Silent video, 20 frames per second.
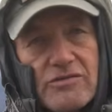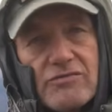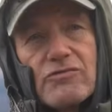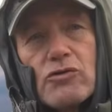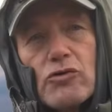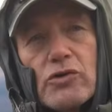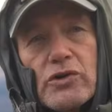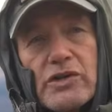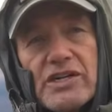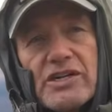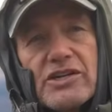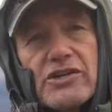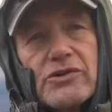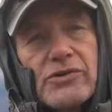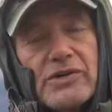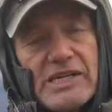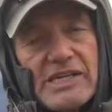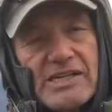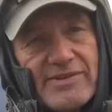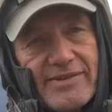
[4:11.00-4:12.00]
and 40
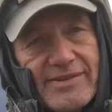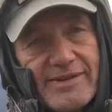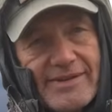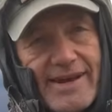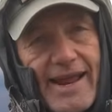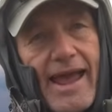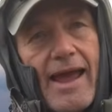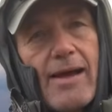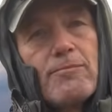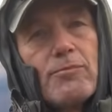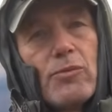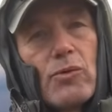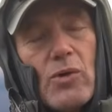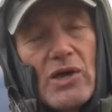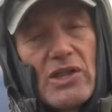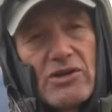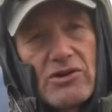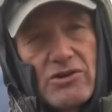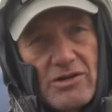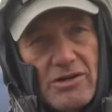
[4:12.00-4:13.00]
degrees in damp
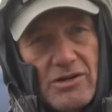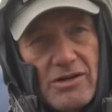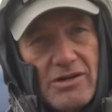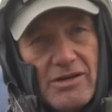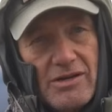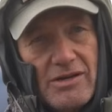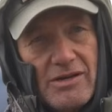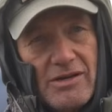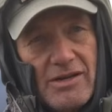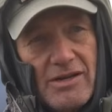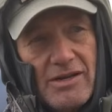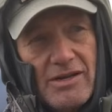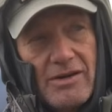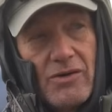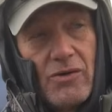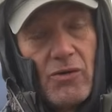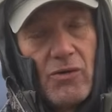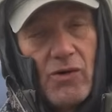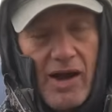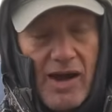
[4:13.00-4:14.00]
weather.
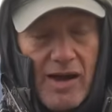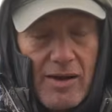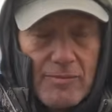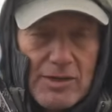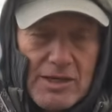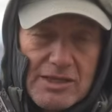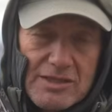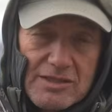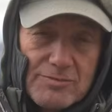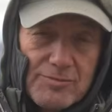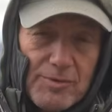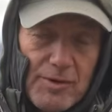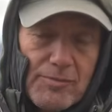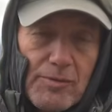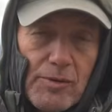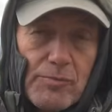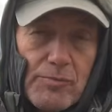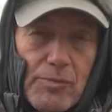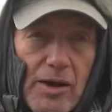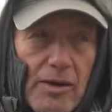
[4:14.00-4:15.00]
Why? Because
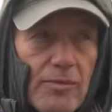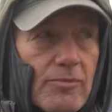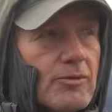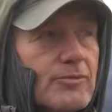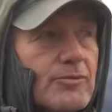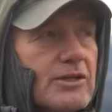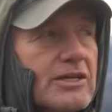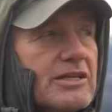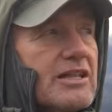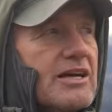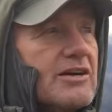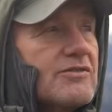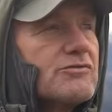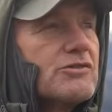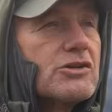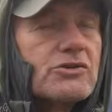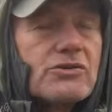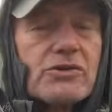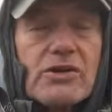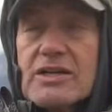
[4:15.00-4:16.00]
people probably left
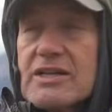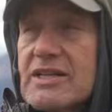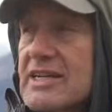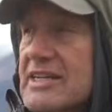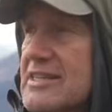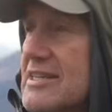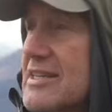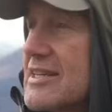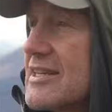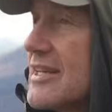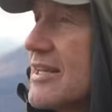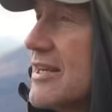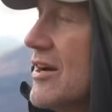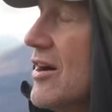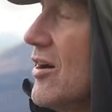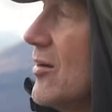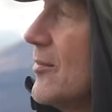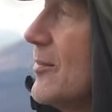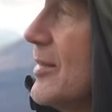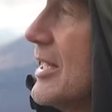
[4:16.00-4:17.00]
the trailhead thinking,
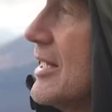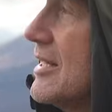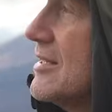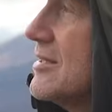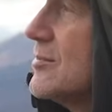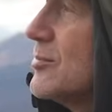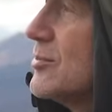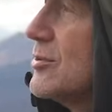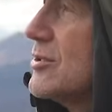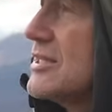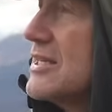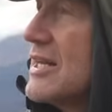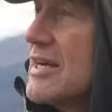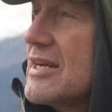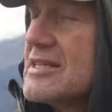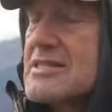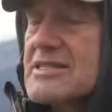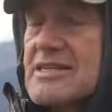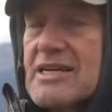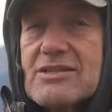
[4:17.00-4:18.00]
oh man, that's pretty
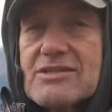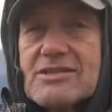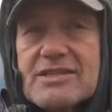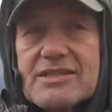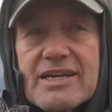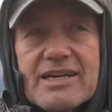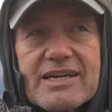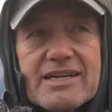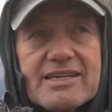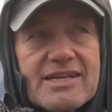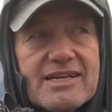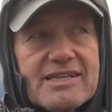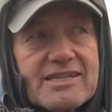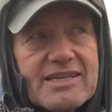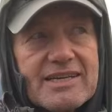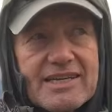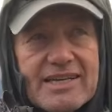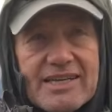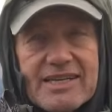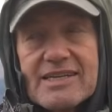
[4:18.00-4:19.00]
nice out today. And then
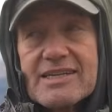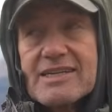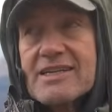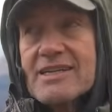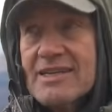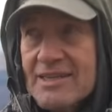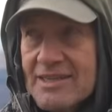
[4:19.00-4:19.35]
they get,